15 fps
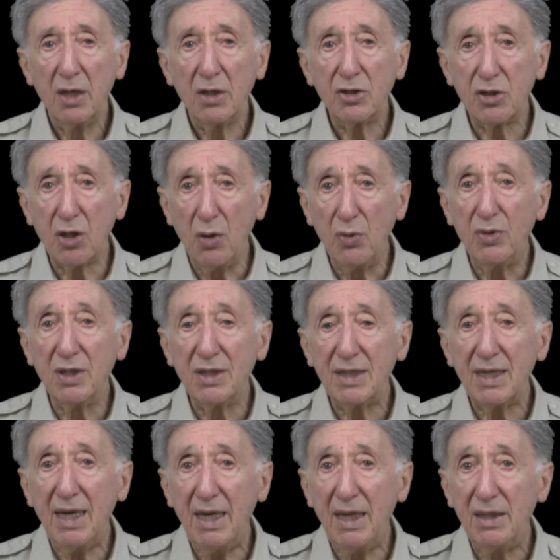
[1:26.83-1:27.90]
sowed the
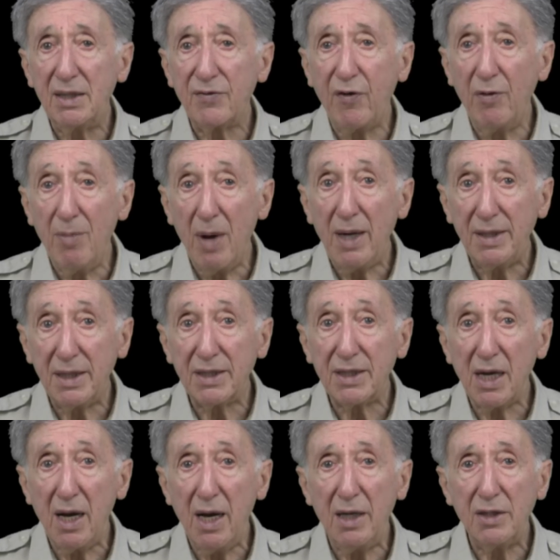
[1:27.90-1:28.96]
seeds for my
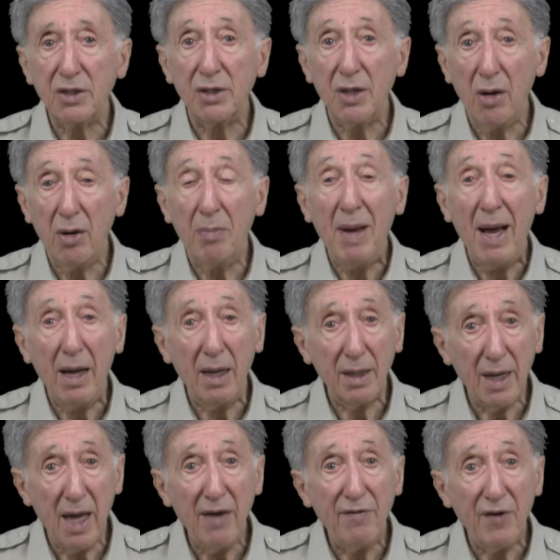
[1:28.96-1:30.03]
desire to know
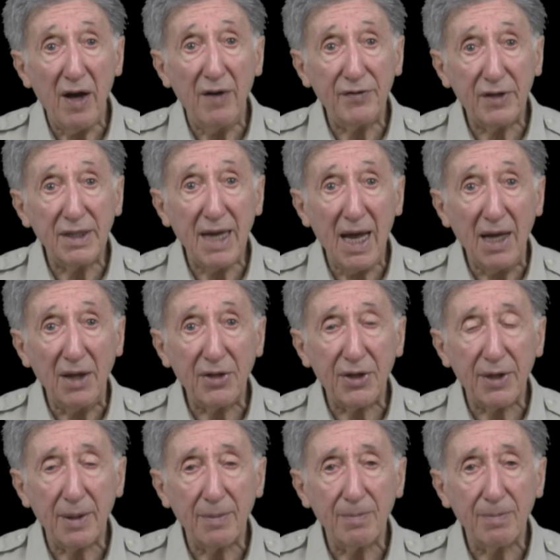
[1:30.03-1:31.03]
about life after death.